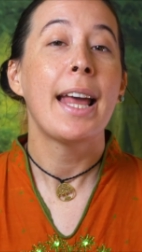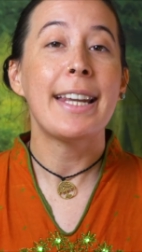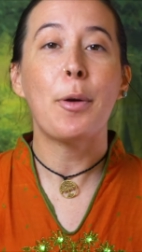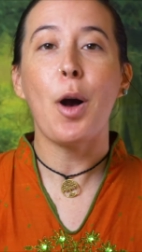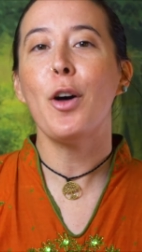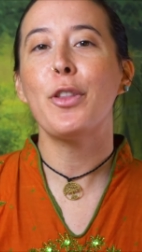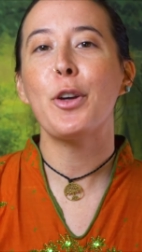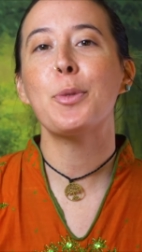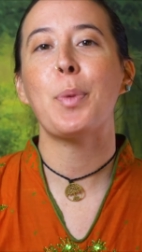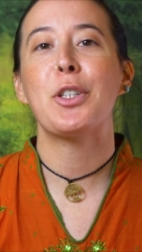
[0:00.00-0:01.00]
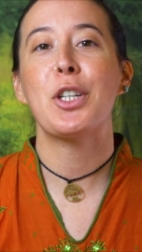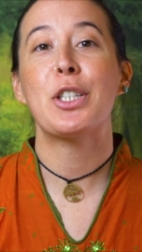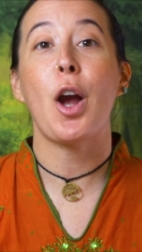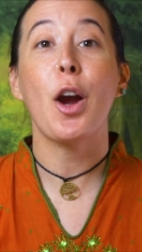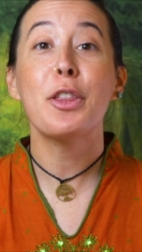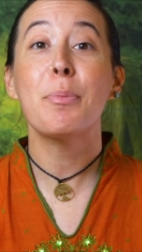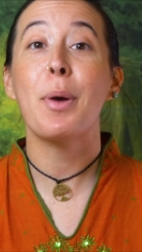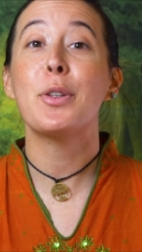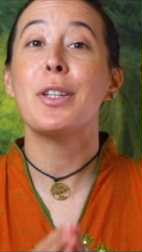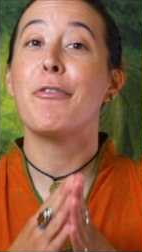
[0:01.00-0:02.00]
Now, although spreadsheets are the
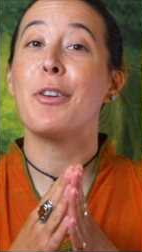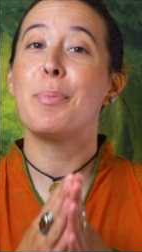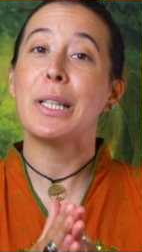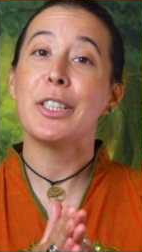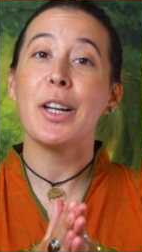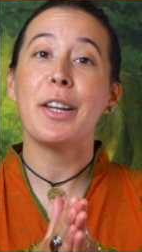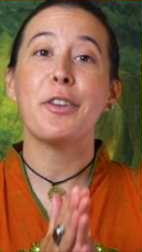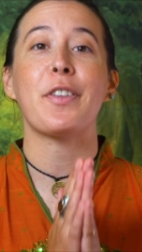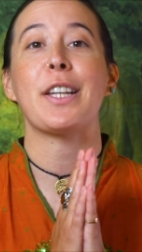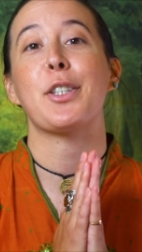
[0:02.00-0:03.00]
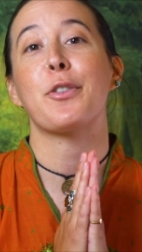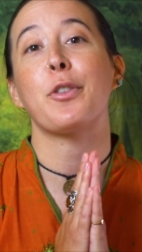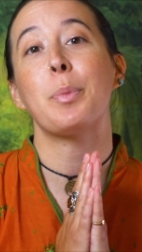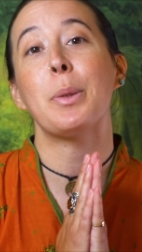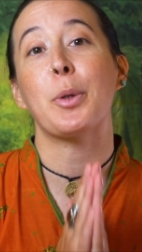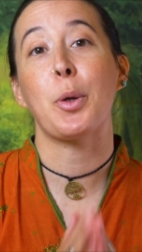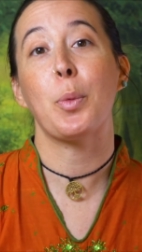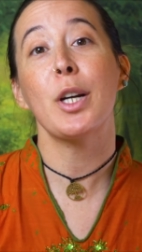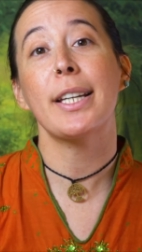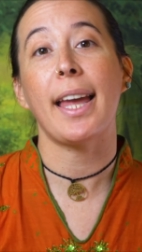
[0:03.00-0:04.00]
most familiar interfaces for people to
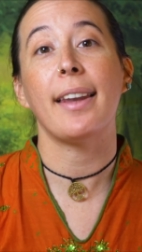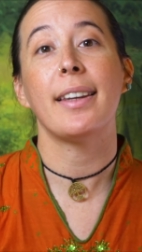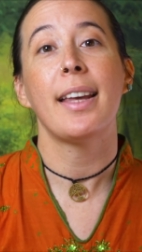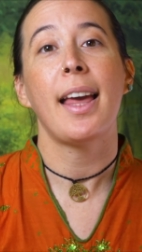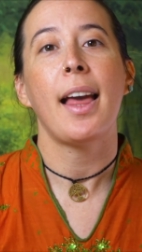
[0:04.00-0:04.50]
work in,